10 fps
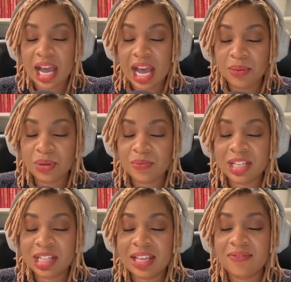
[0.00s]
I would
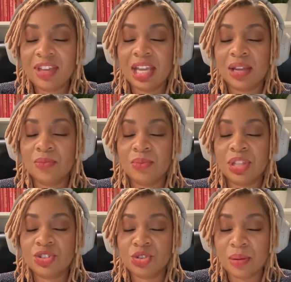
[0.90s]
be living
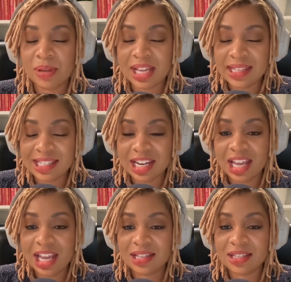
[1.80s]
with trauma as an
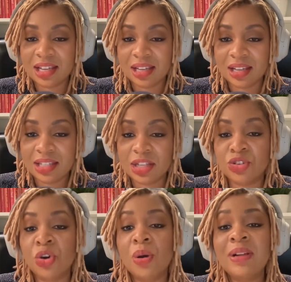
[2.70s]
as a as a
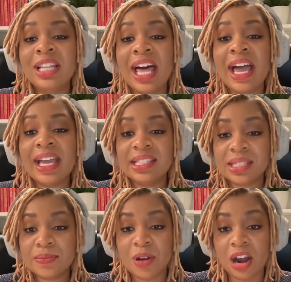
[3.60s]

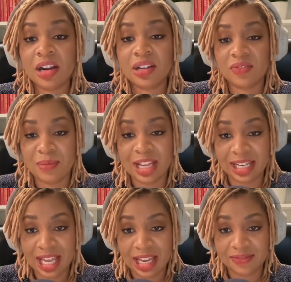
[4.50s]
normalized part of my
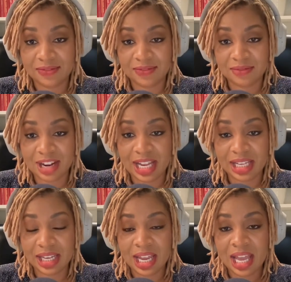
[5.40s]
life, right?